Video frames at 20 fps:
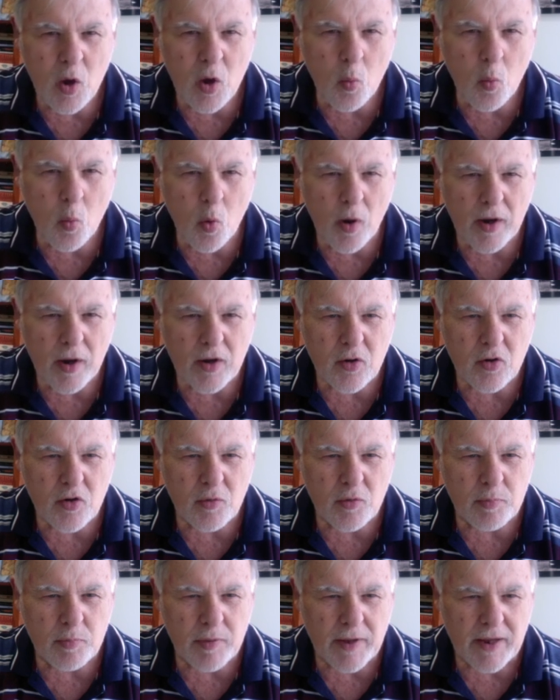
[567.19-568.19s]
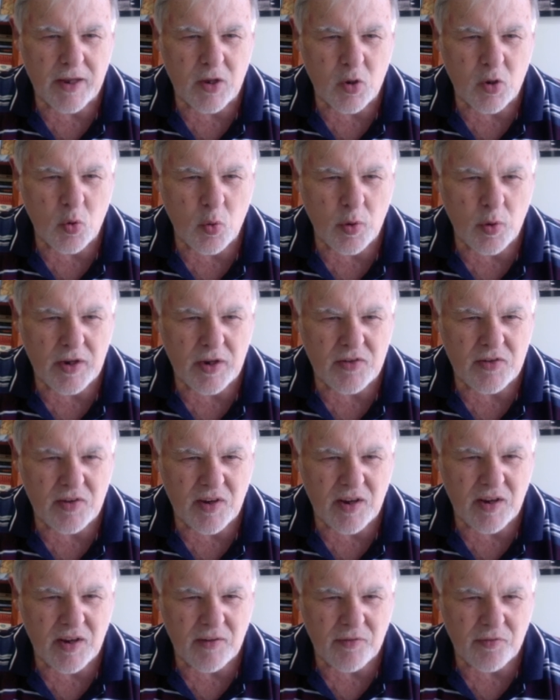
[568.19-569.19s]
white could have played queen to
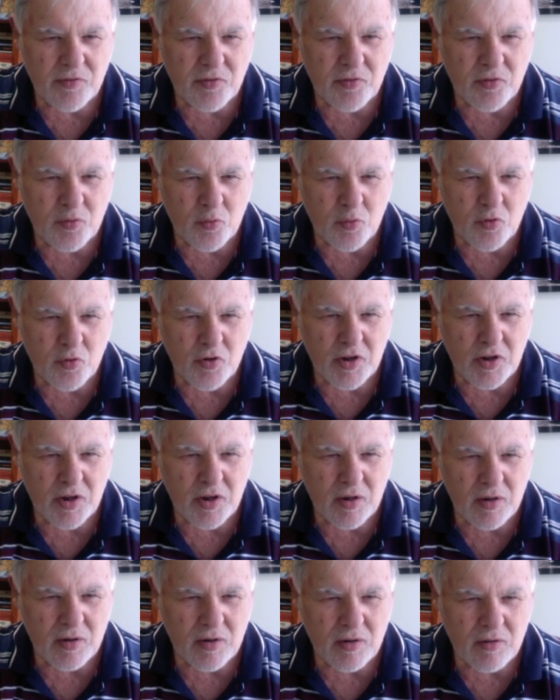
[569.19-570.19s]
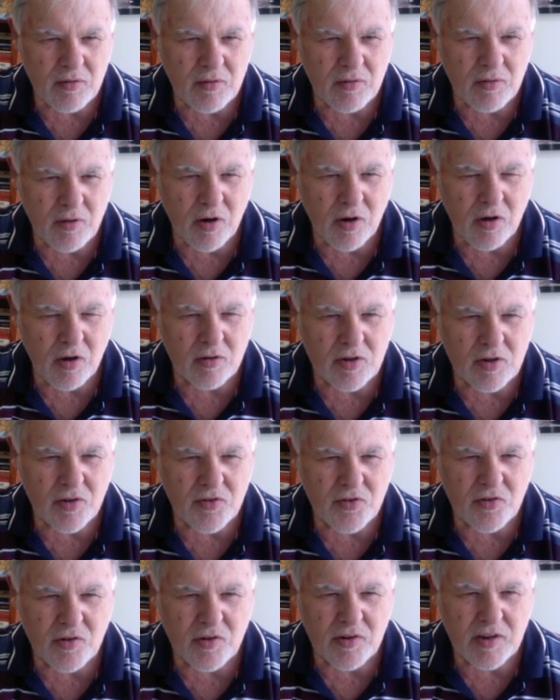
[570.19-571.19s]
f3. Hold on,
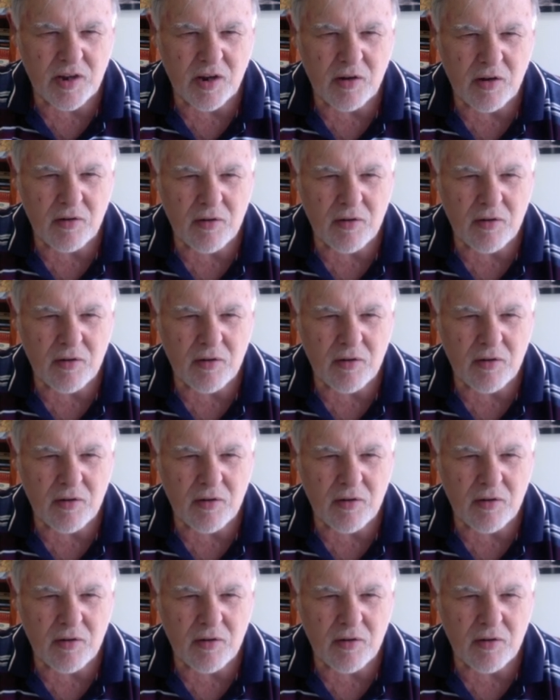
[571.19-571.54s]
sorry, no.